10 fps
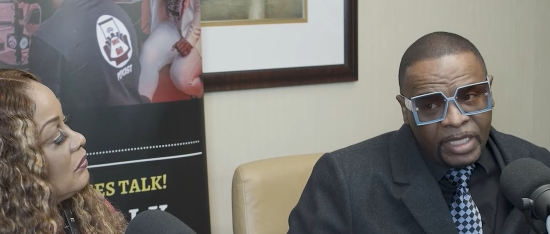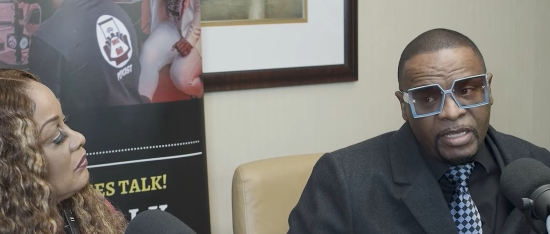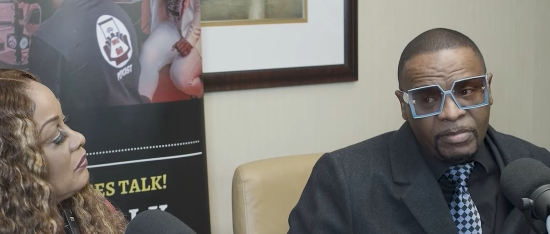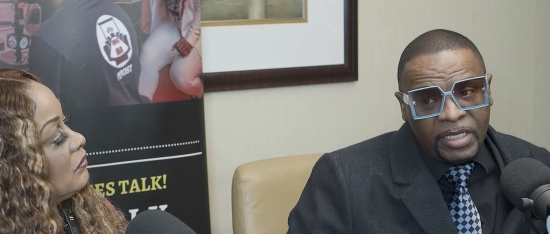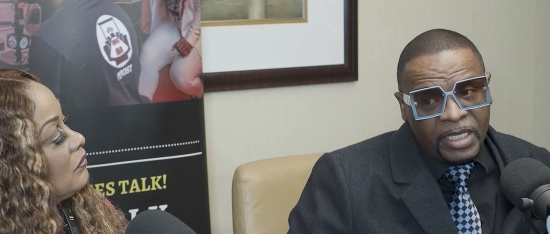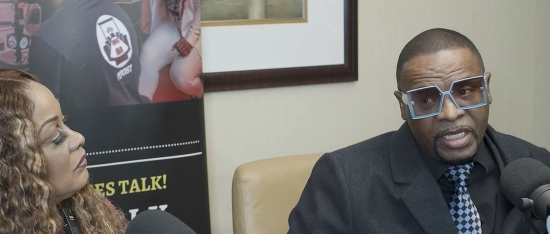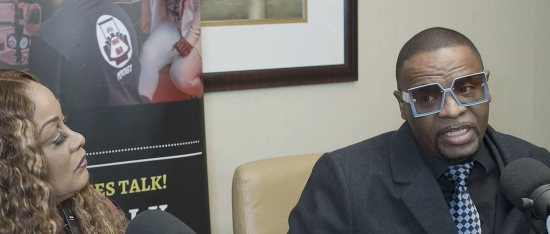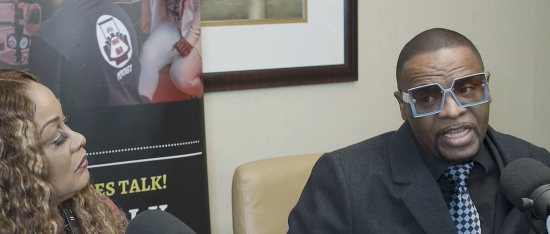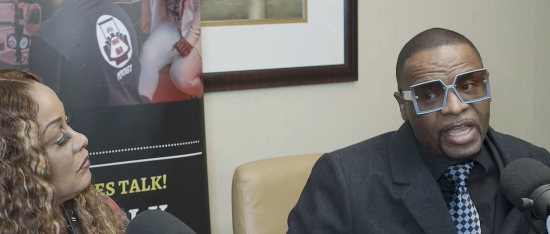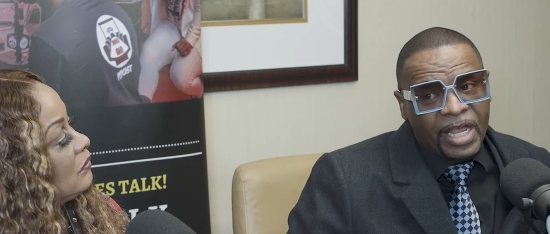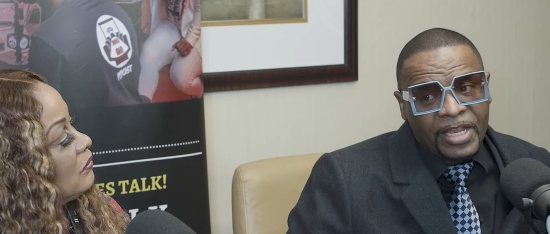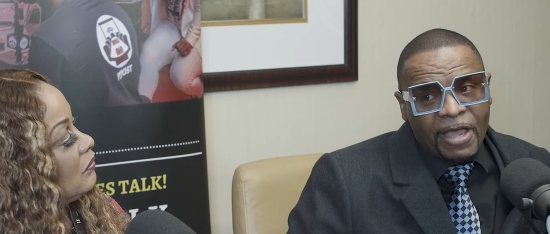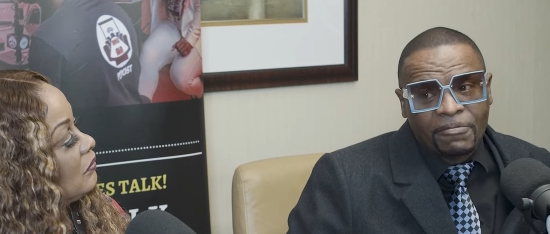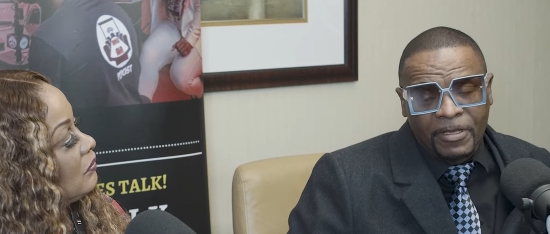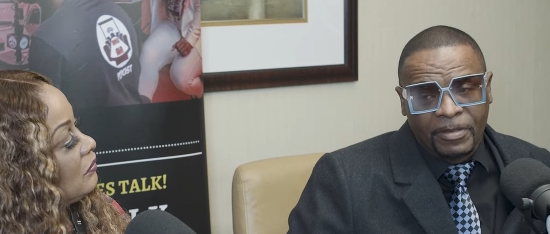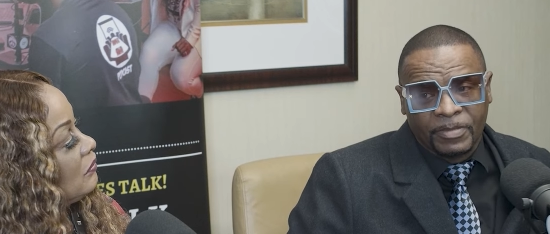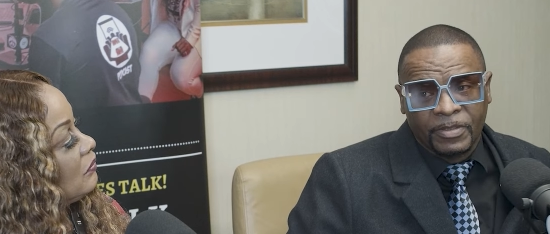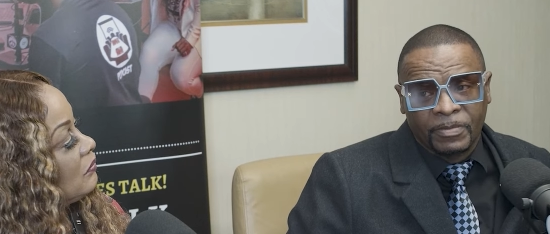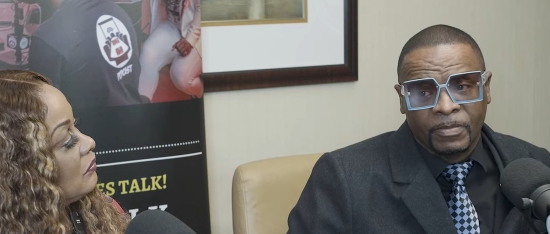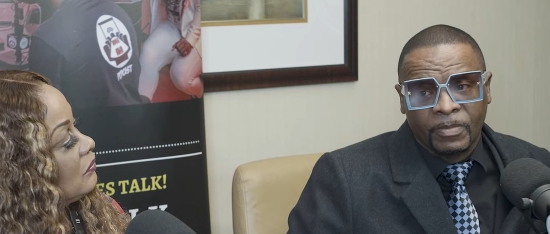Speaker 1: believe me, E, they are not
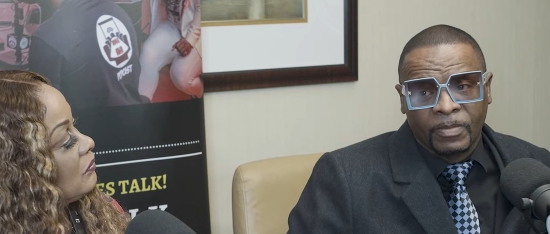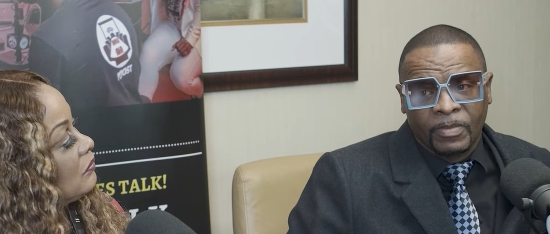pimps.